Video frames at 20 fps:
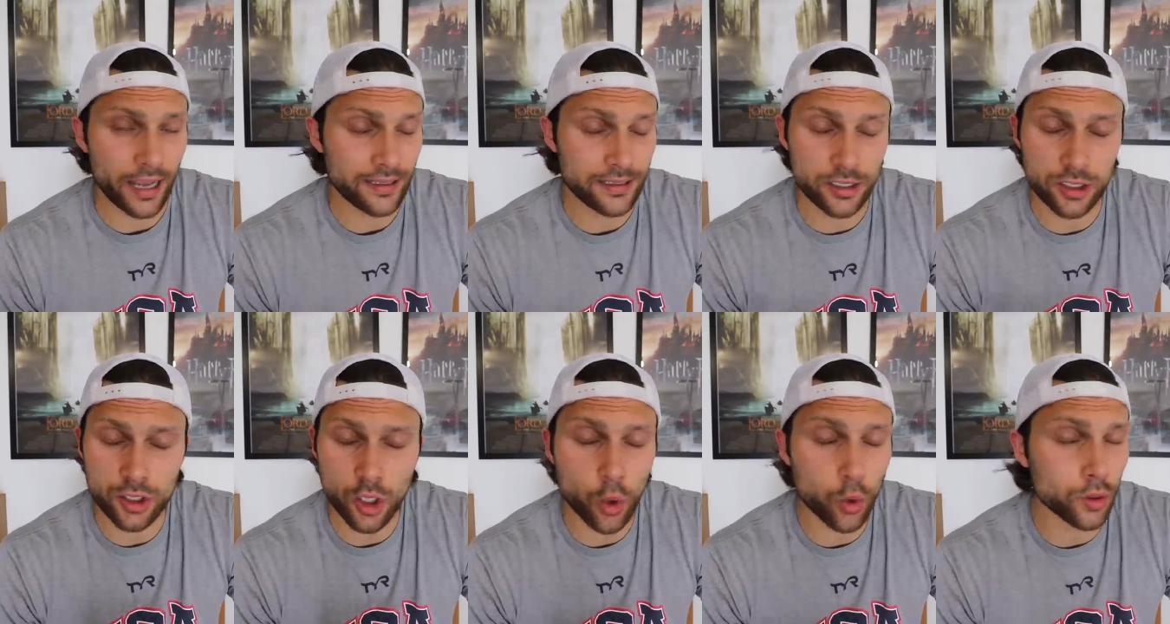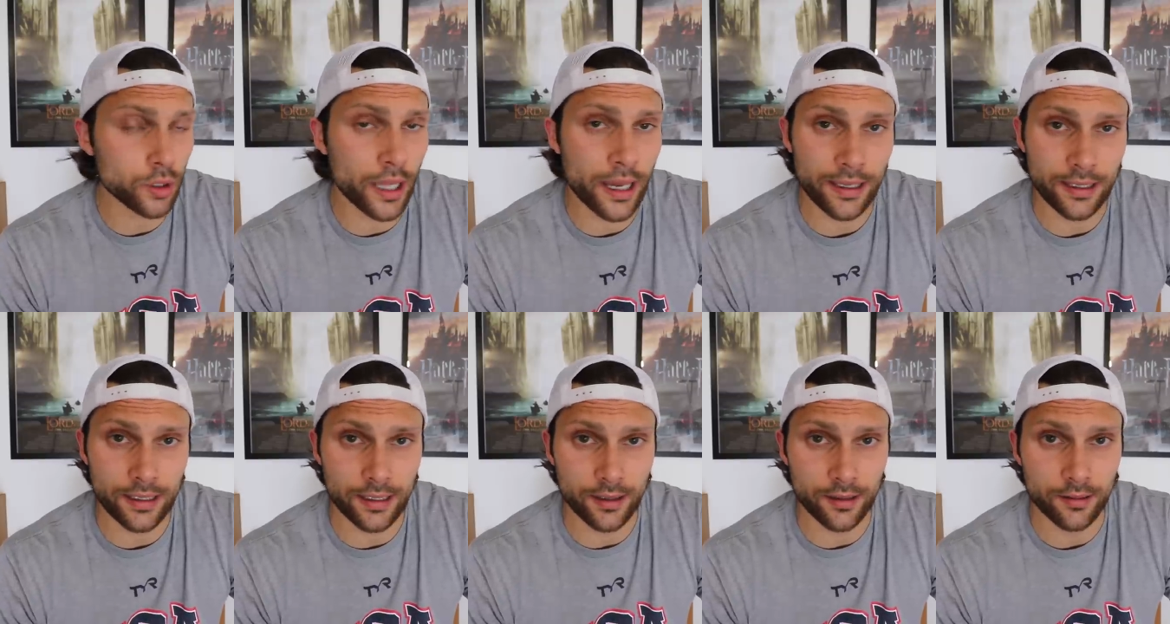I don't
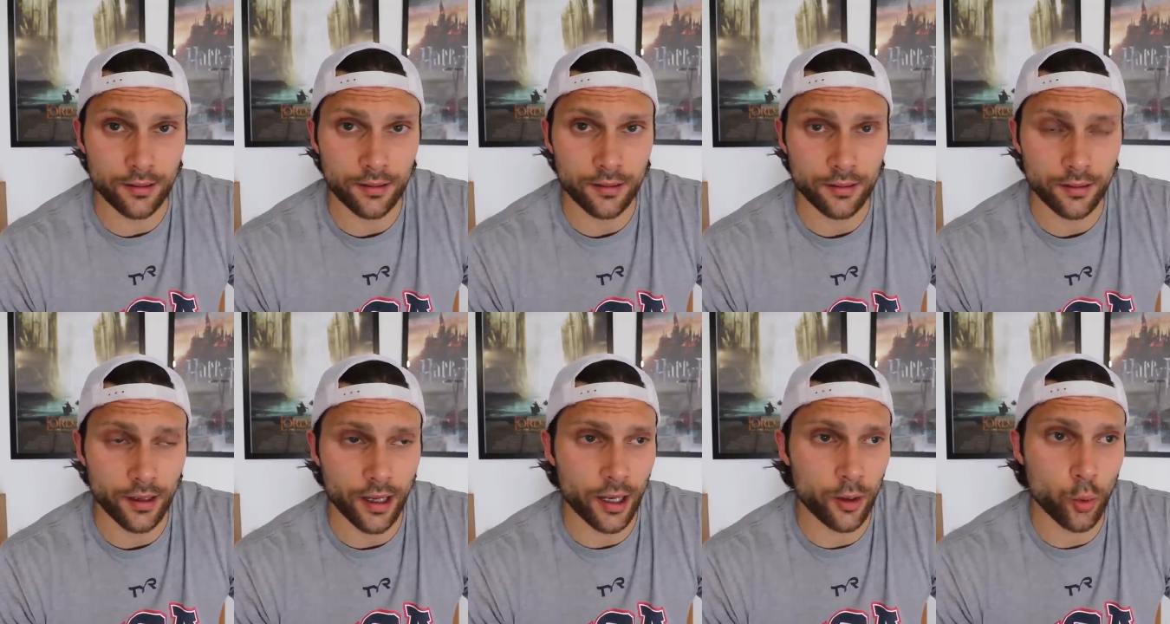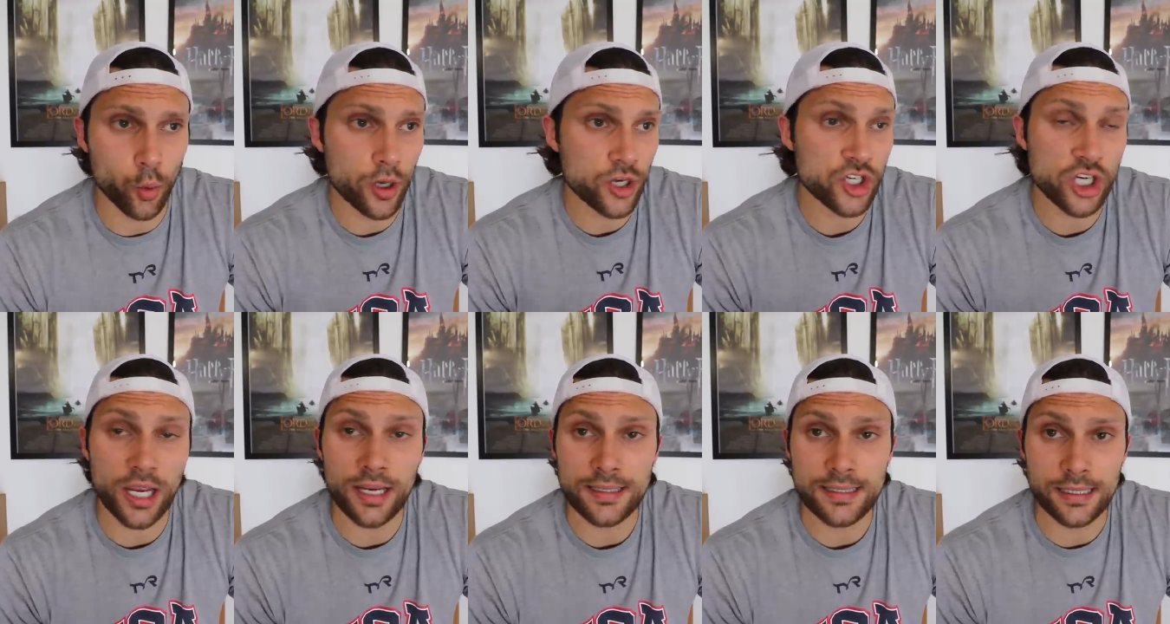like it. I
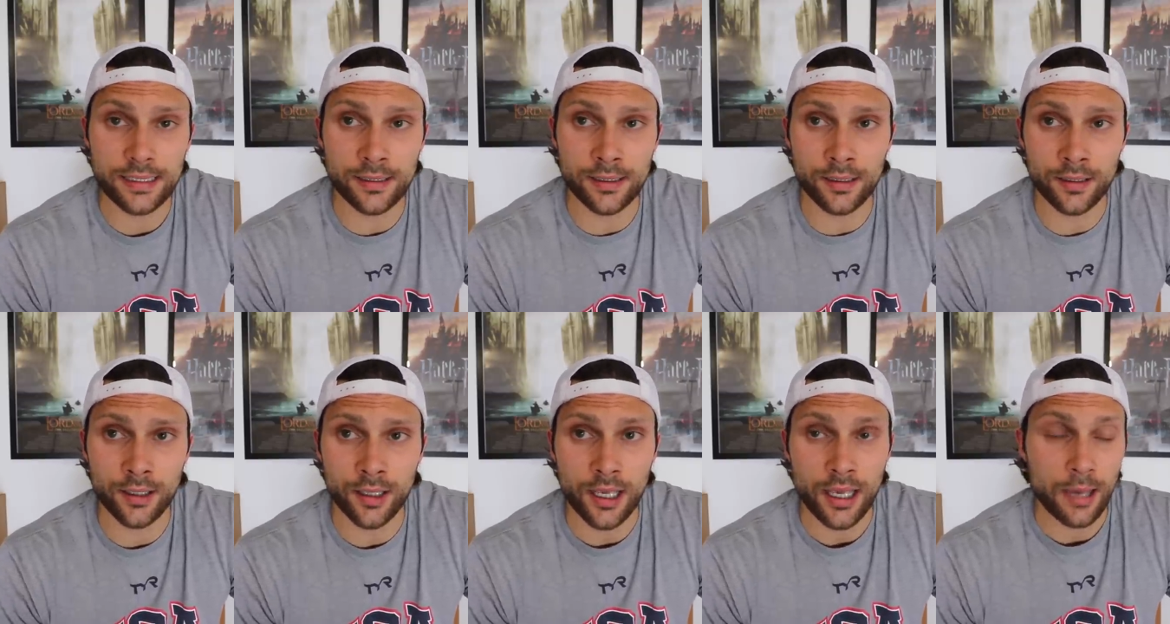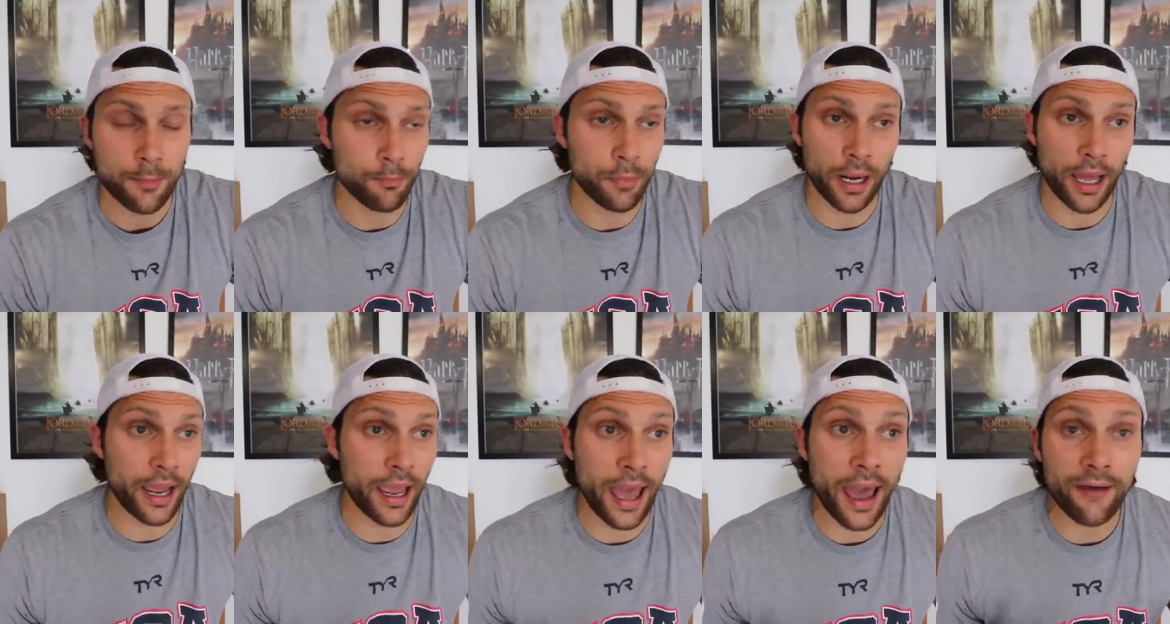wish I didn't, but
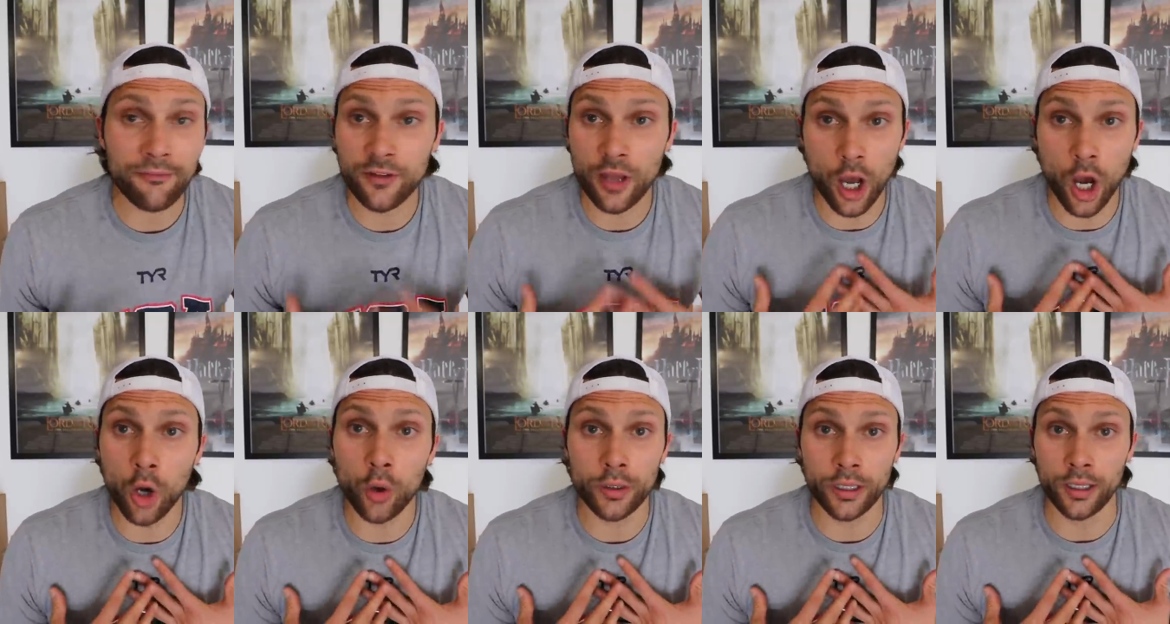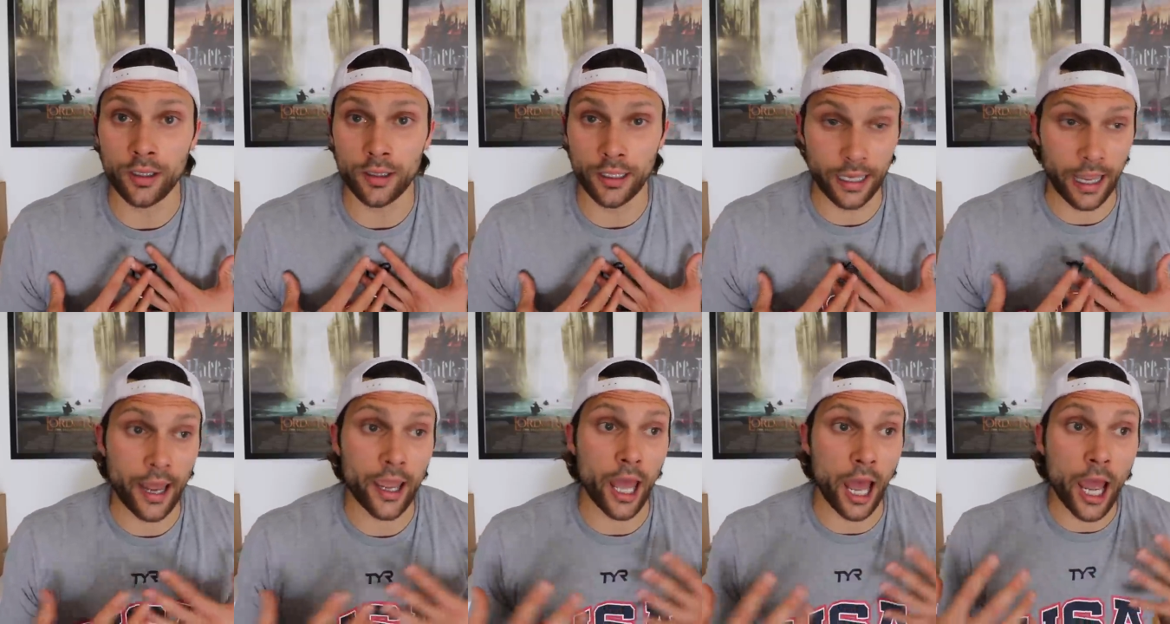I have to own it.
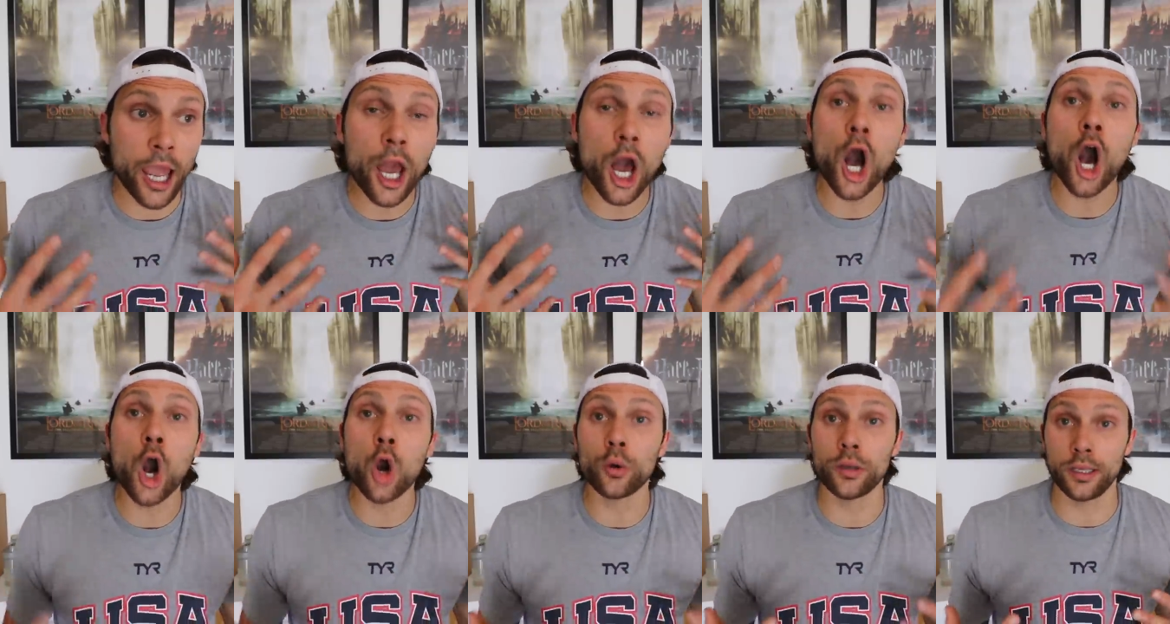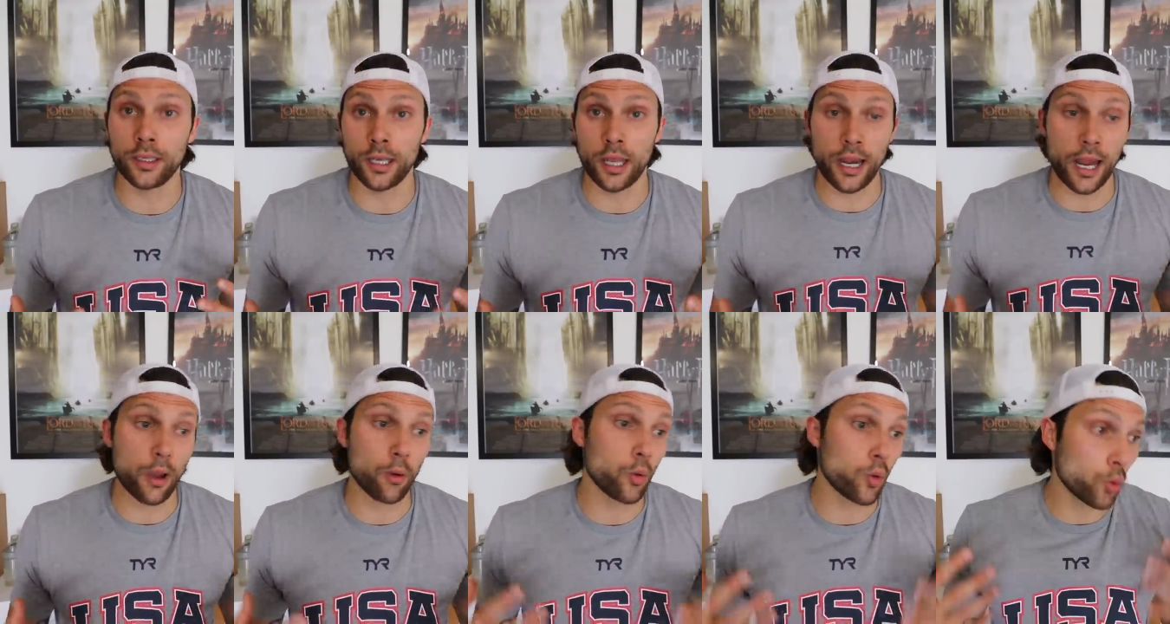Like I, I own it
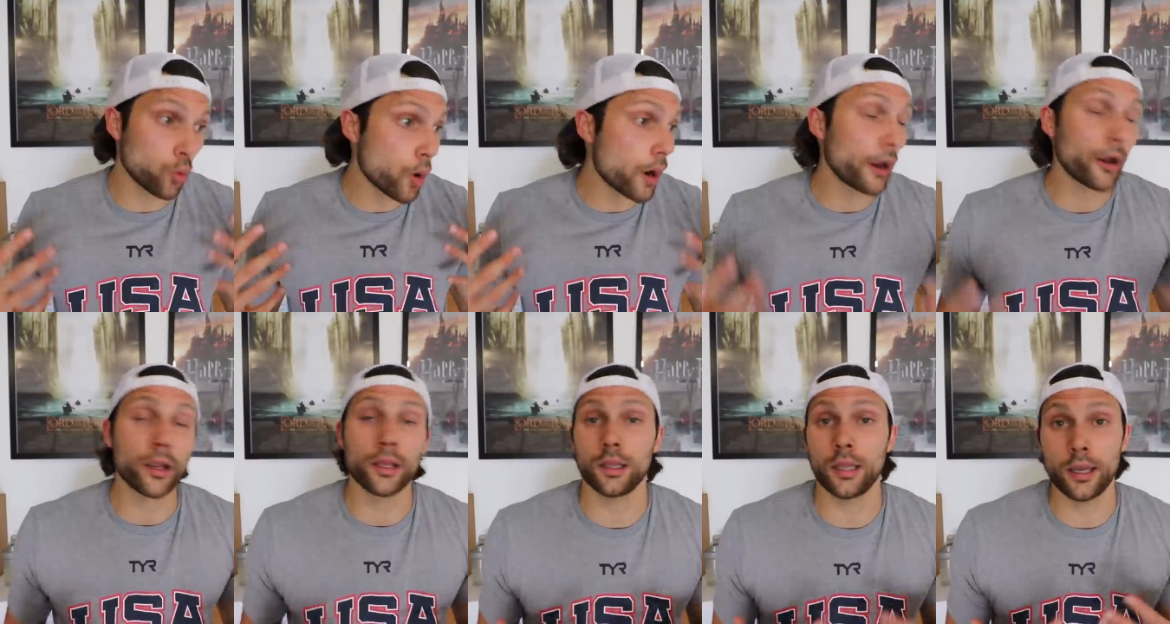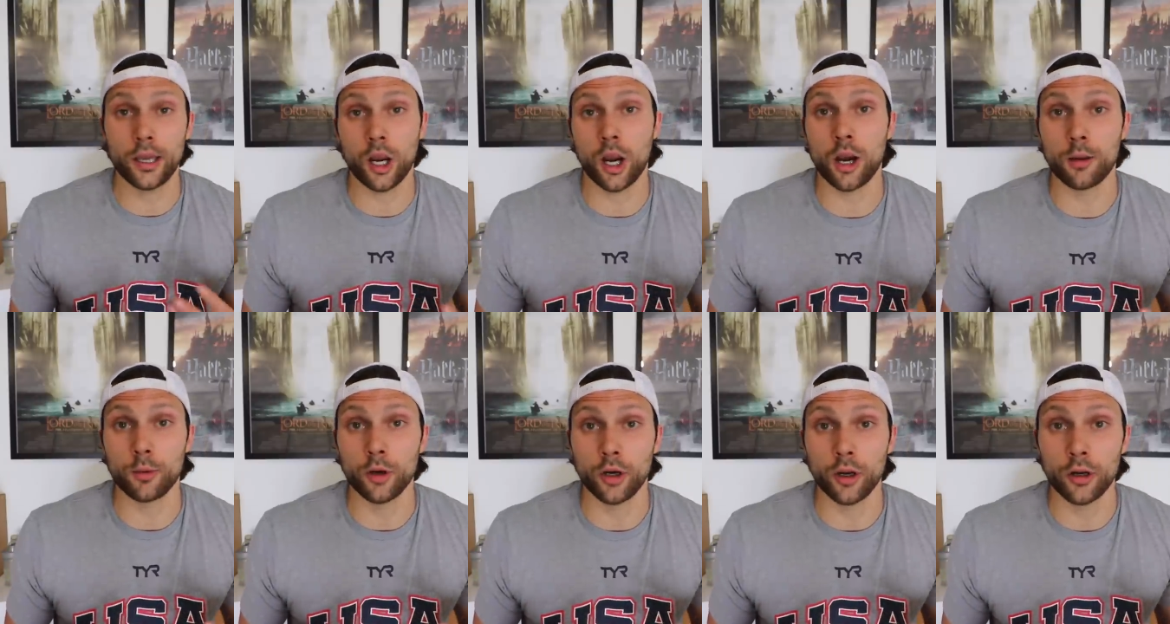and I will wear it like armor.